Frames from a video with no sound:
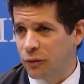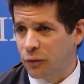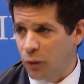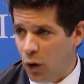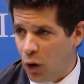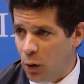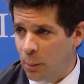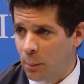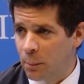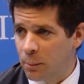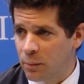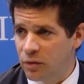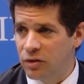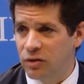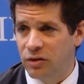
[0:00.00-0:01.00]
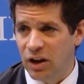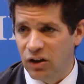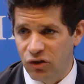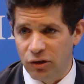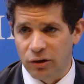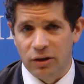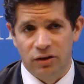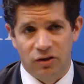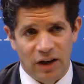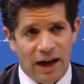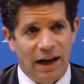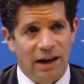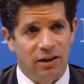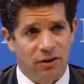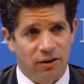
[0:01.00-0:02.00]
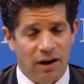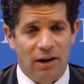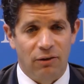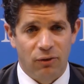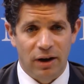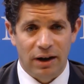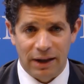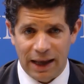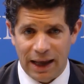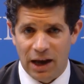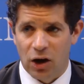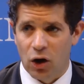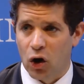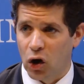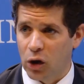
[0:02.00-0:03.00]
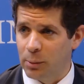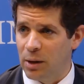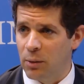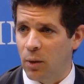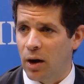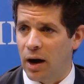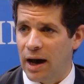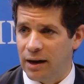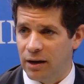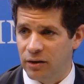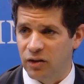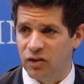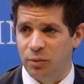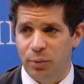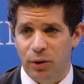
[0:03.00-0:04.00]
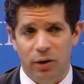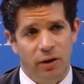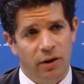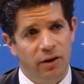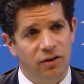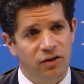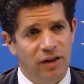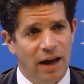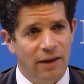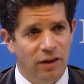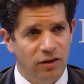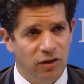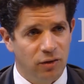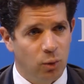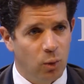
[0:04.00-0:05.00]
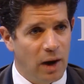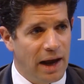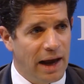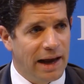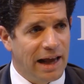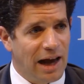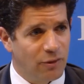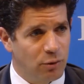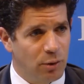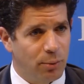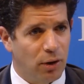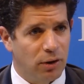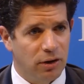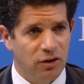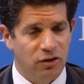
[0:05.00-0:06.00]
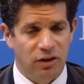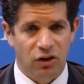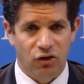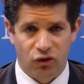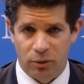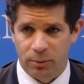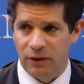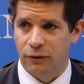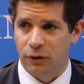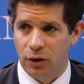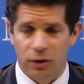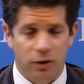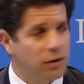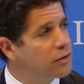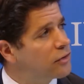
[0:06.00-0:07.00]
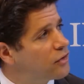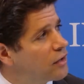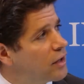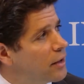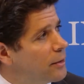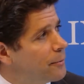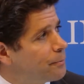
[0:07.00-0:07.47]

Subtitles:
from digital and data are really economy-wide and dispersed, and this is where government policy should be focused.